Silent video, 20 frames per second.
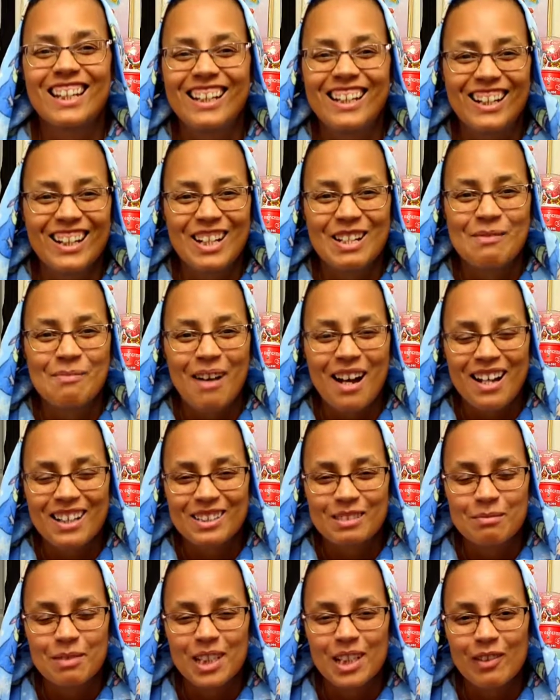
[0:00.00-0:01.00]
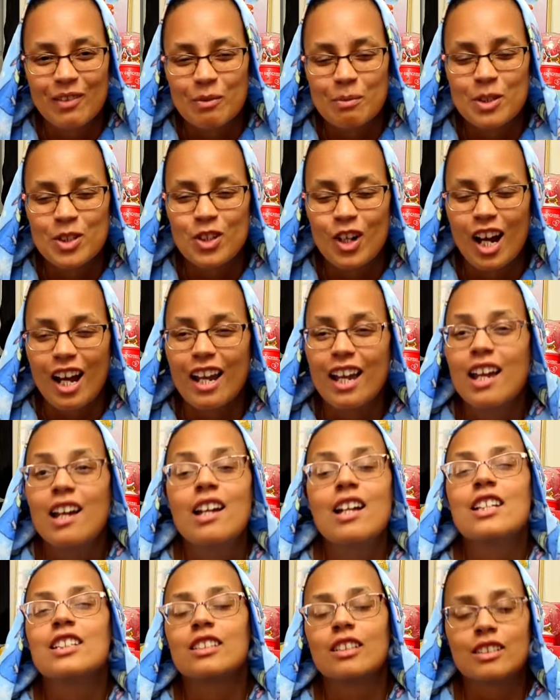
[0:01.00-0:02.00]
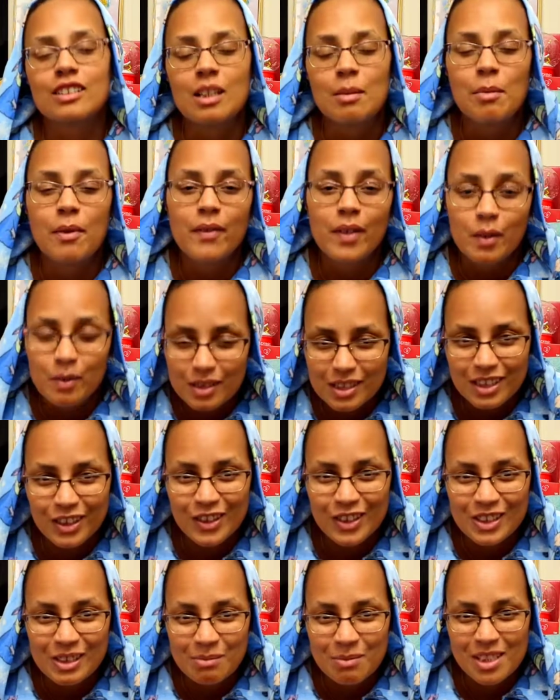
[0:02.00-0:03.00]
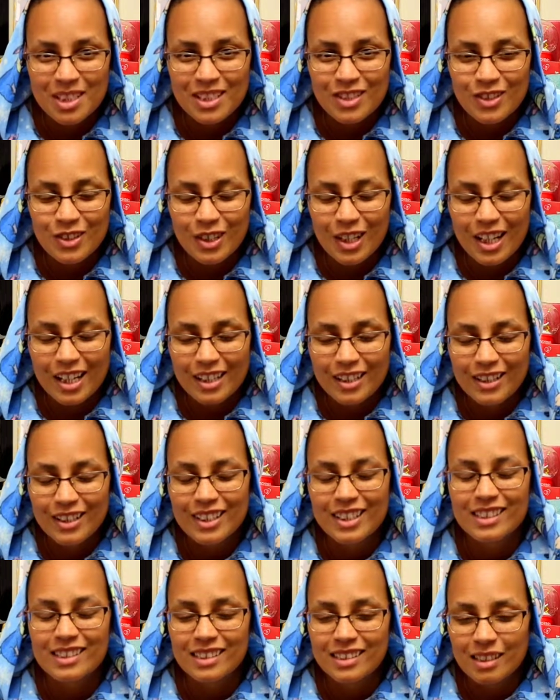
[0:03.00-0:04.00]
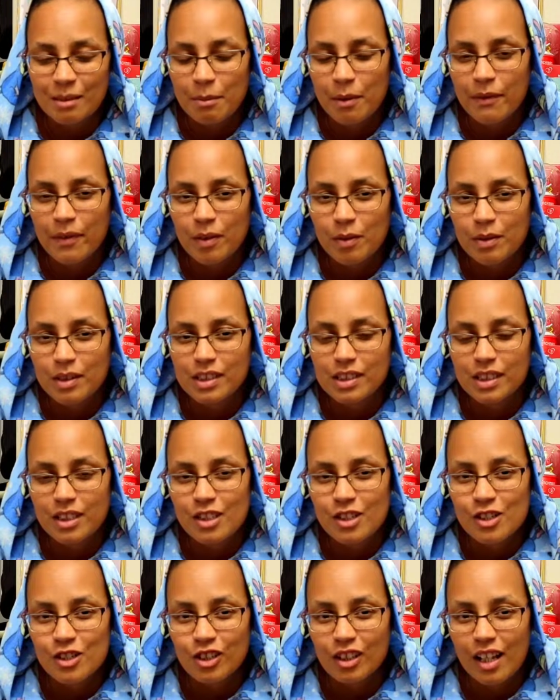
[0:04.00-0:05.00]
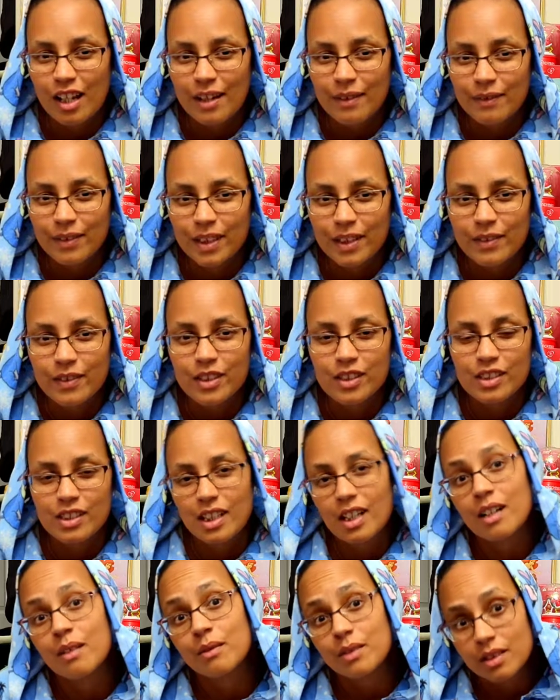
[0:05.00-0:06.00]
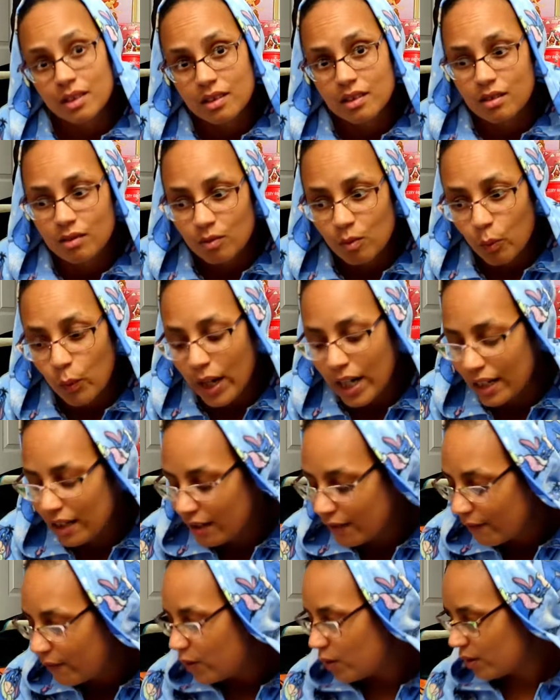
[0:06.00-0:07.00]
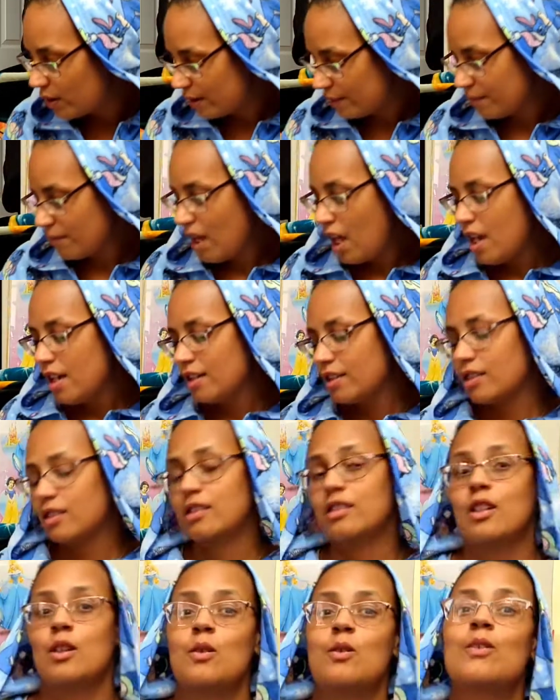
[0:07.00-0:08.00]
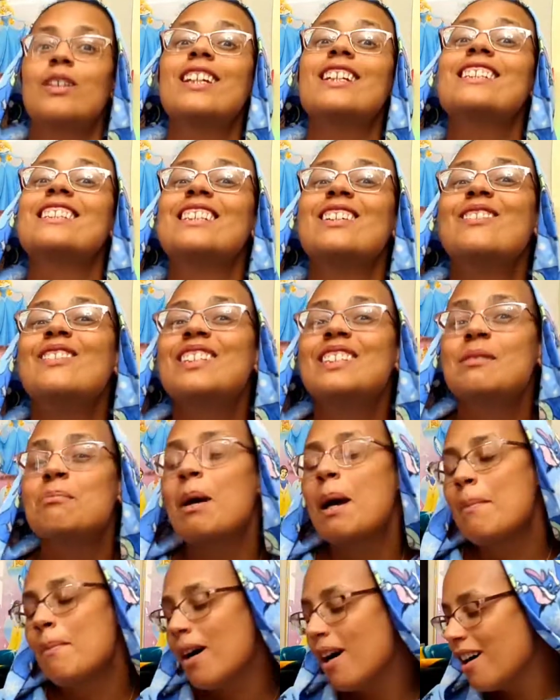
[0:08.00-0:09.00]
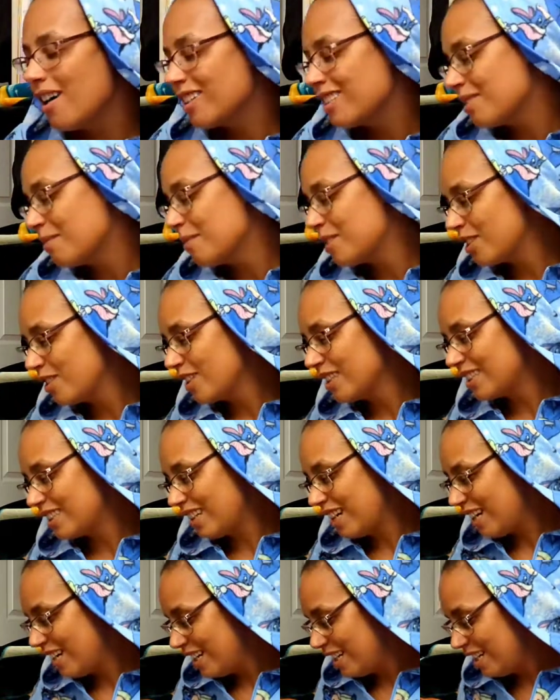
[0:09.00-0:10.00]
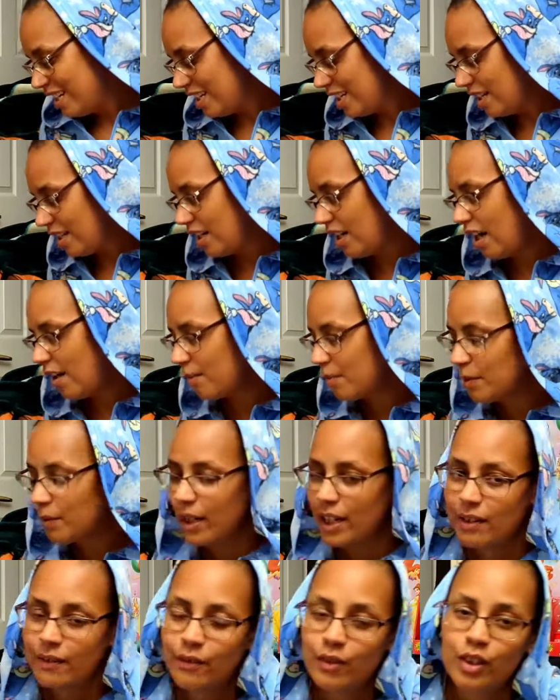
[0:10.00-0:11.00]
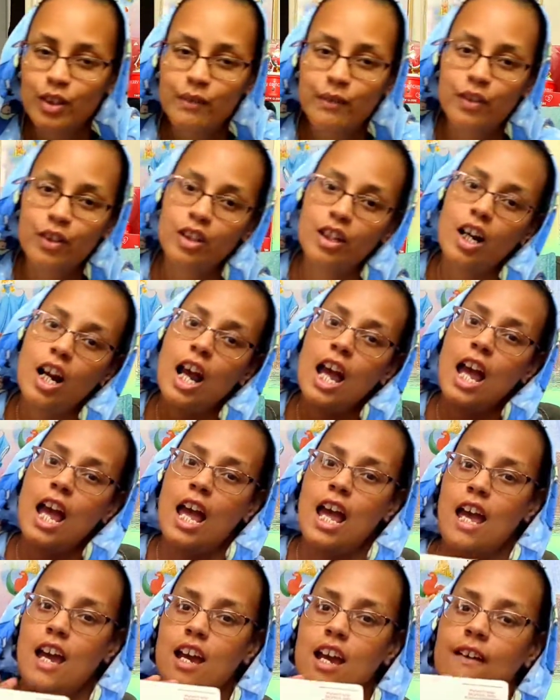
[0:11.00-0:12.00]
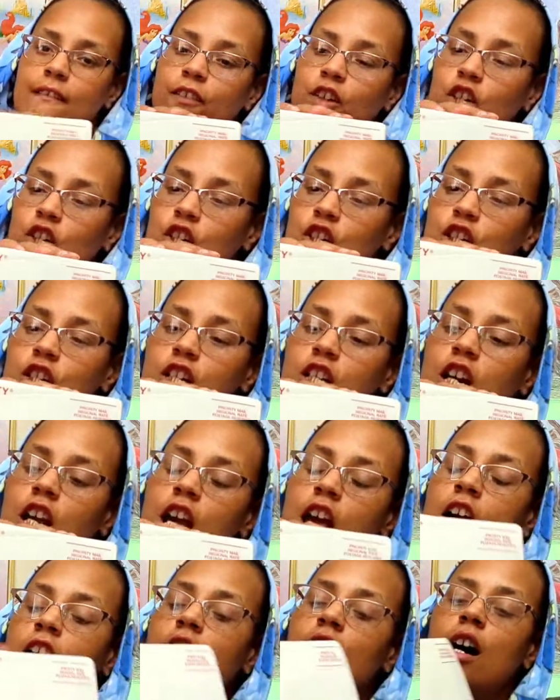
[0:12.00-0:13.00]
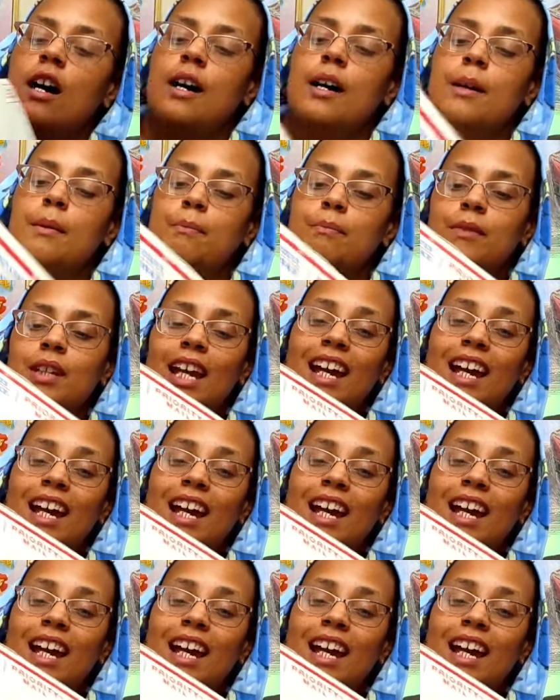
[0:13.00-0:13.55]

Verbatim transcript: unbox them and give them a try. So some of it was the Christmas and July cookies and some of it was their July flavors that I was waiting for. So let's see what's in my box. I'm so excited. I've been waiting for it forever. Um,